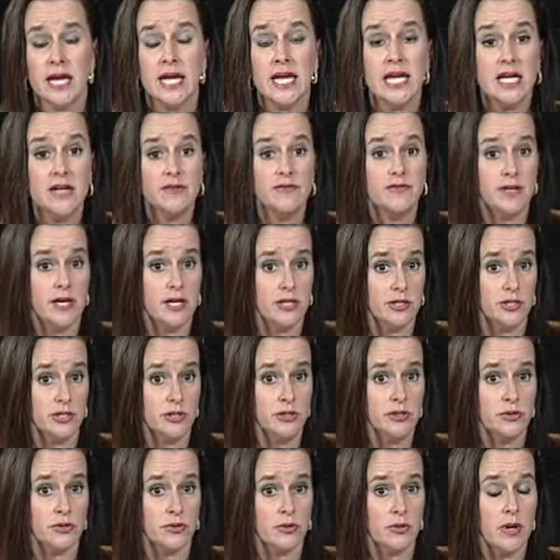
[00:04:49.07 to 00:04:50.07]
If they
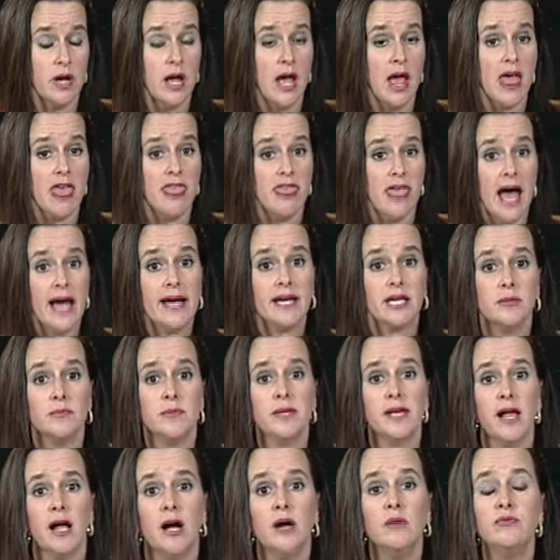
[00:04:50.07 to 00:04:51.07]
do, that can
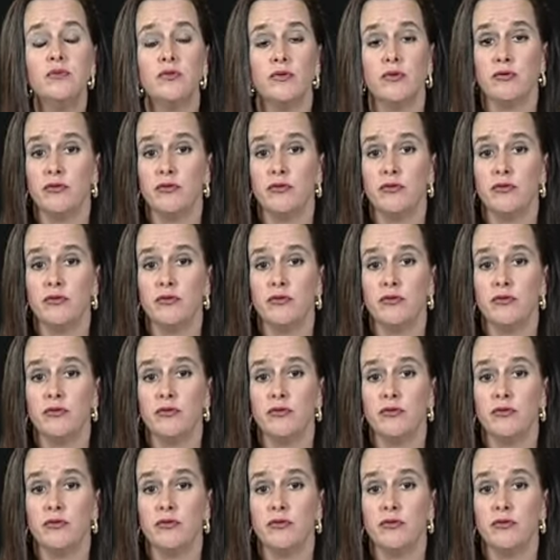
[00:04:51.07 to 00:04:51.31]
be helpful